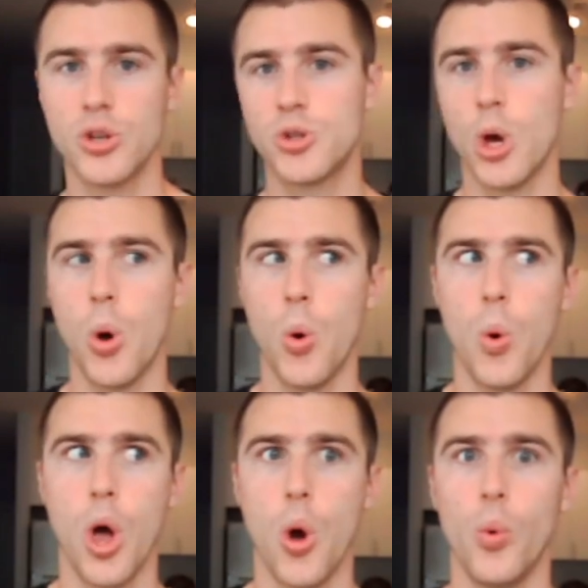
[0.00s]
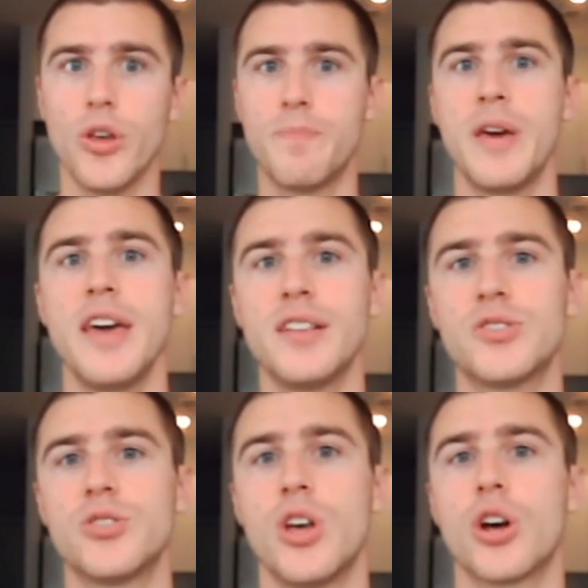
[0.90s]
So with
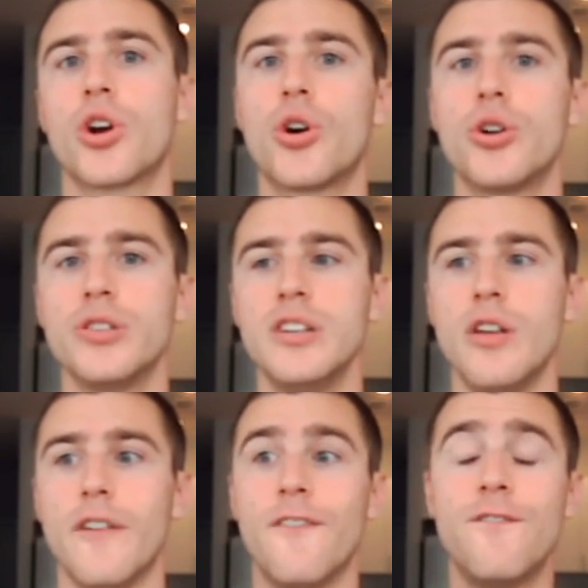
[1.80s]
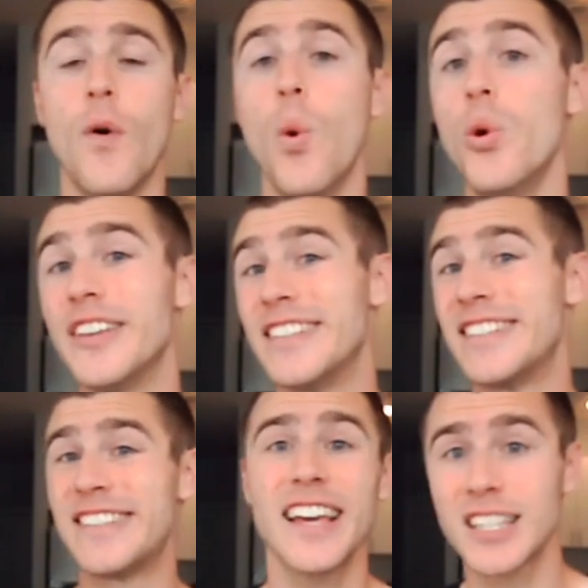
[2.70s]
Pitts currently the
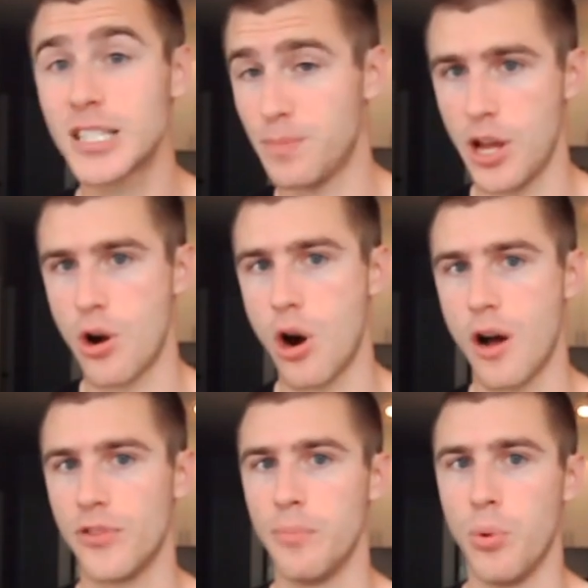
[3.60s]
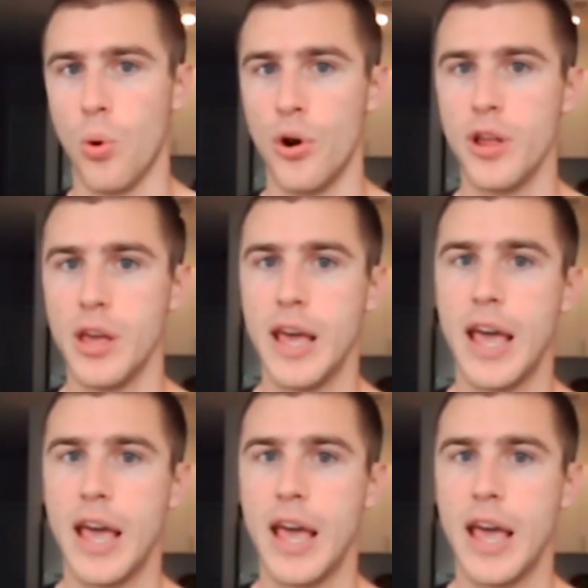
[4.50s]
46th player off the board,